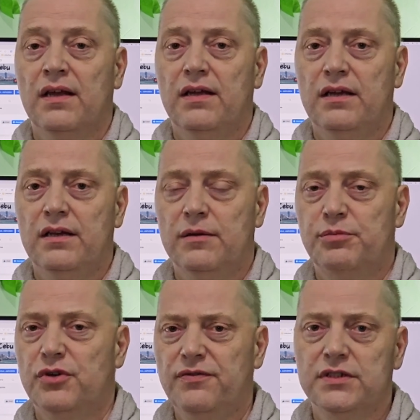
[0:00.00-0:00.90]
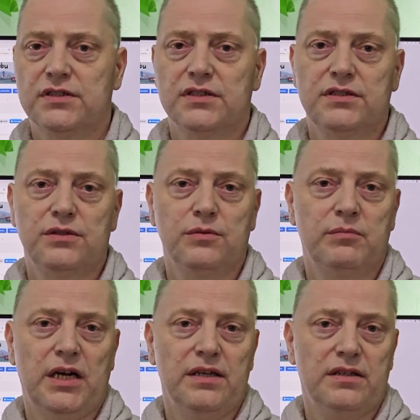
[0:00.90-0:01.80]
In the provinces, you
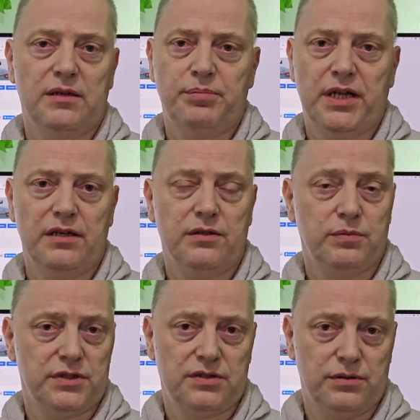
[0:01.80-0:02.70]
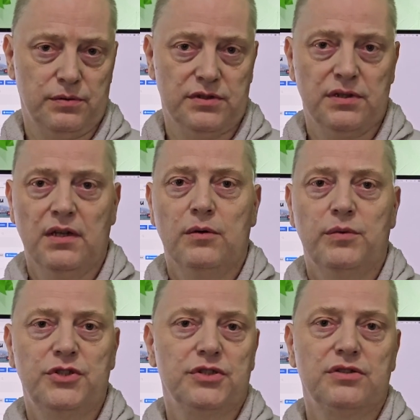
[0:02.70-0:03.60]
might get pelted with stones,
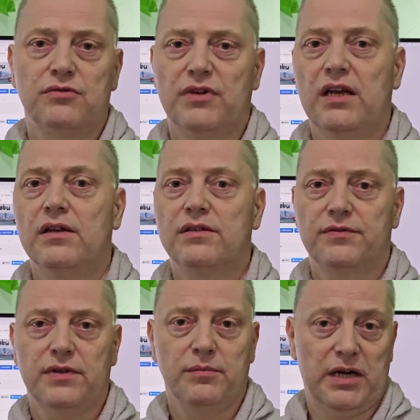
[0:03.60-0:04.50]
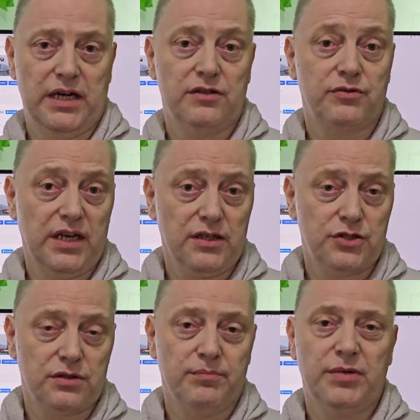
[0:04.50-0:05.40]
which is a relatively mild
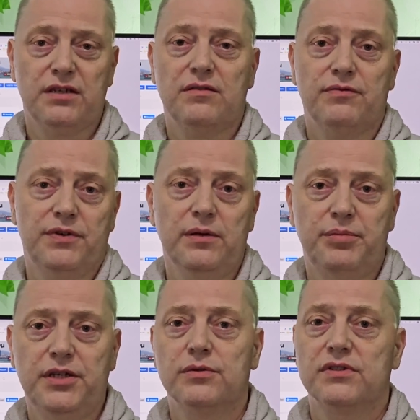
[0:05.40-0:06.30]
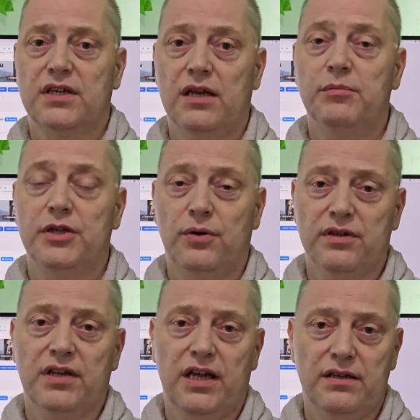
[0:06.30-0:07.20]
reaction. But Filipinos can be
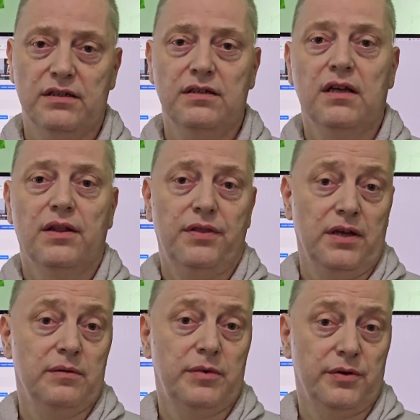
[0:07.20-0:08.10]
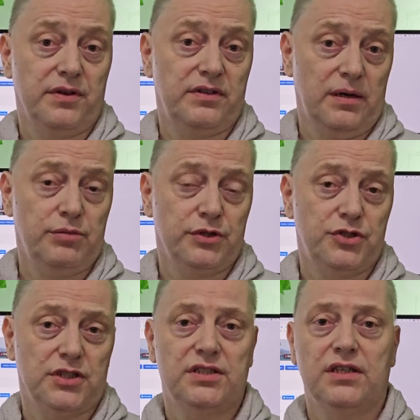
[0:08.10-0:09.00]
hot-headed, think about the
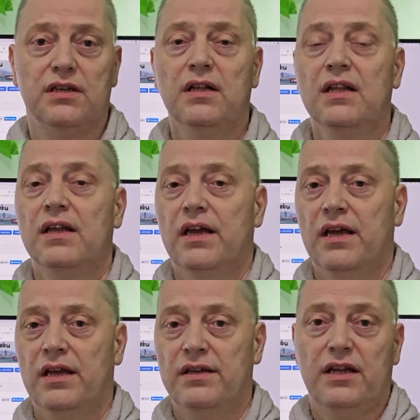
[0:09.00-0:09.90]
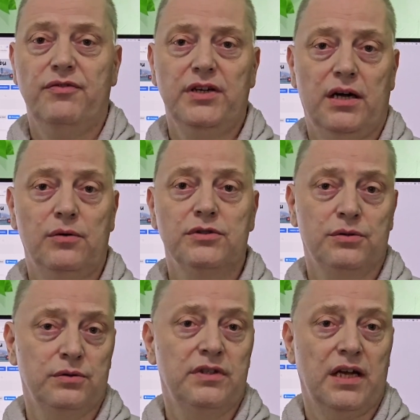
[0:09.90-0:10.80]
temperatures here, and every
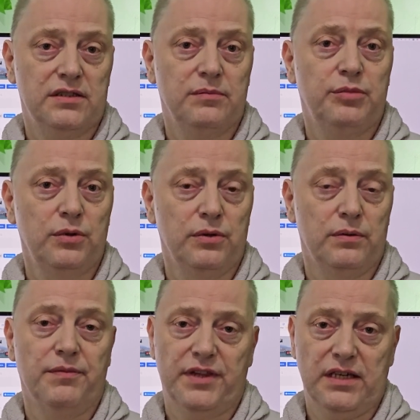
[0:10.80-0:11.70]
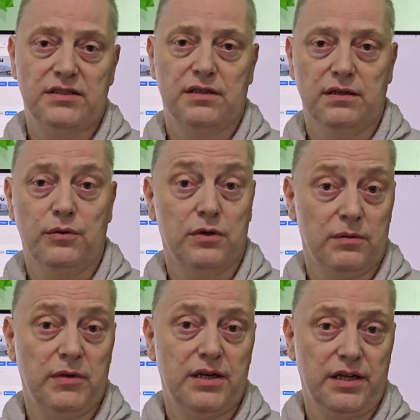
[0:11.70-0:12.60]
household has a bolo, that's the
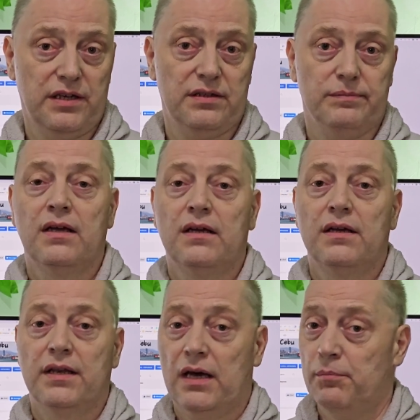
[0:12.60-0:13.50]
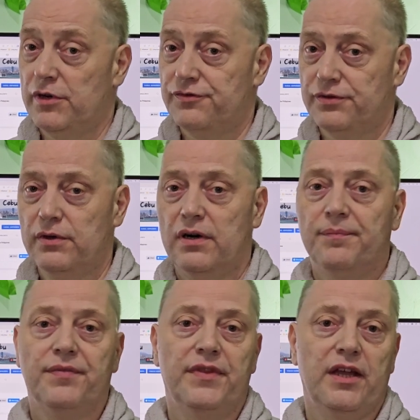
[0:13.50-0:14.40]
local machete. Number 4.
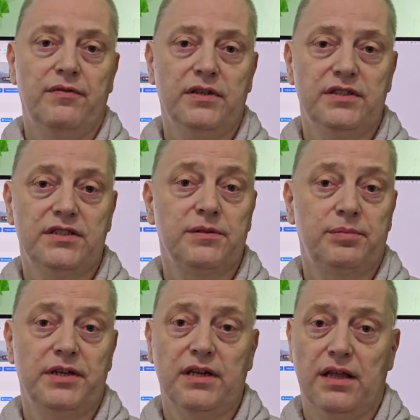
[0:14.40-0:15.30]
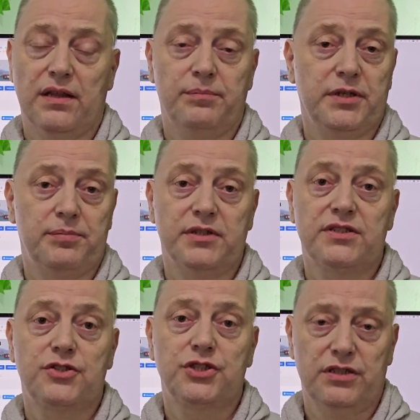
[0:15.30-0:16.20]
Never discipline other
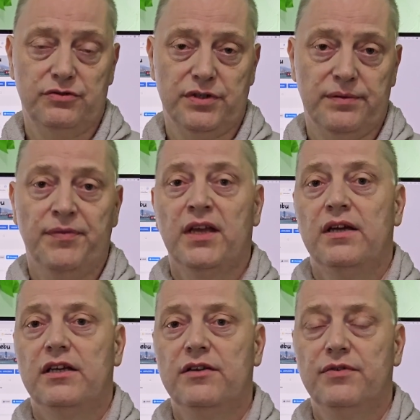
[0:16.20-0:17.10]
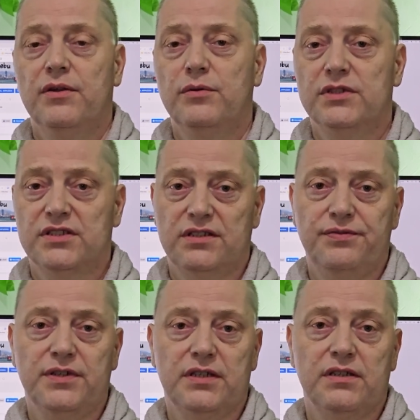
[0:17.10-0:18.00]
people's children. Even though it's
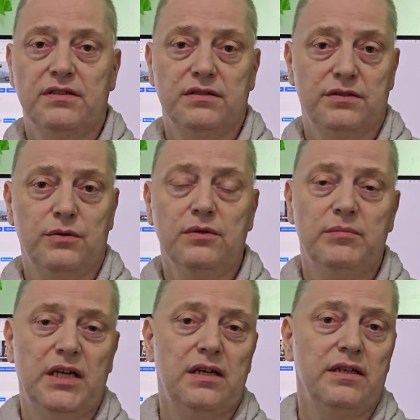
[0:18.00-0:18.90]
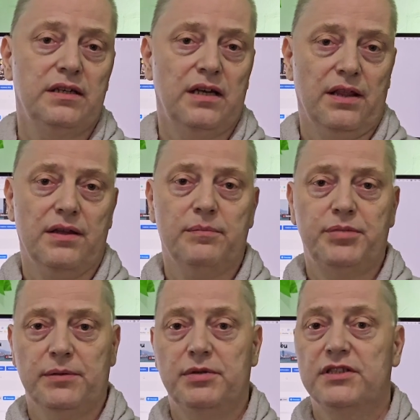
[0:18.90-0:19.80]
difficult, don't meddle in other
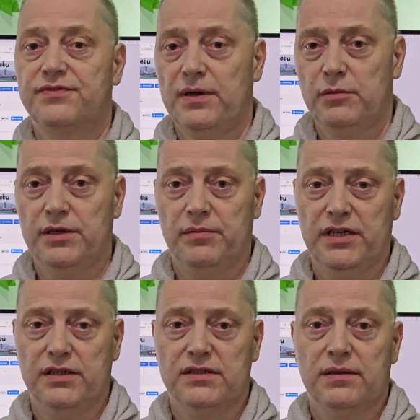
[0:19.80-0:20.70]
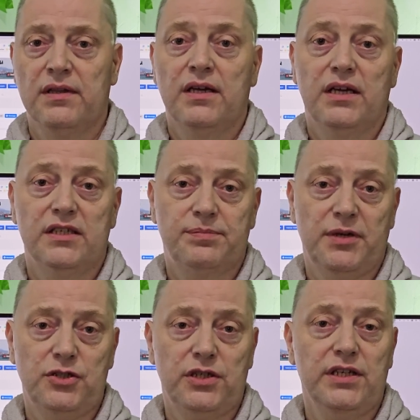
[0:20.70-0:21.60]
people's family matters.
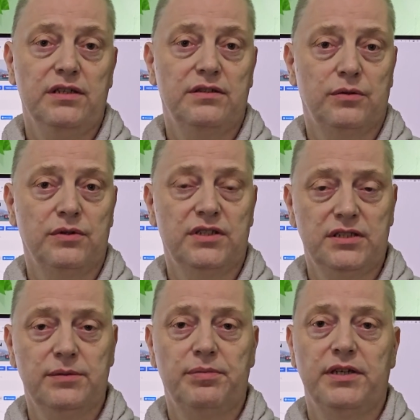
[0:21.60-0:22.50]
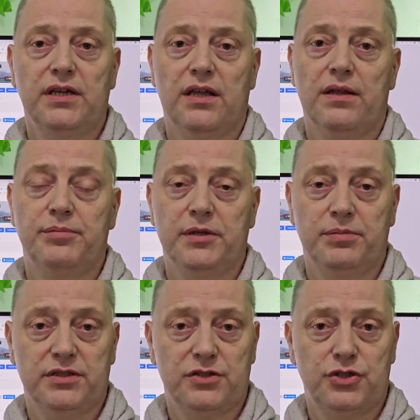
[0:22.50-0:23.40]
Especially don't discipline other
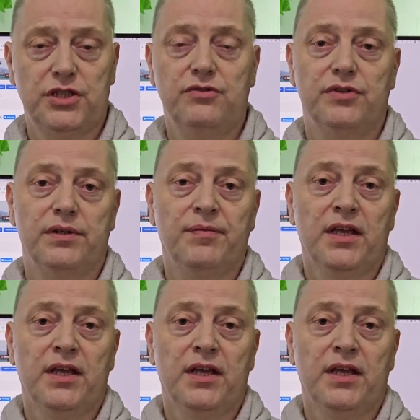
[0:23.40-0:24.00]
people's children.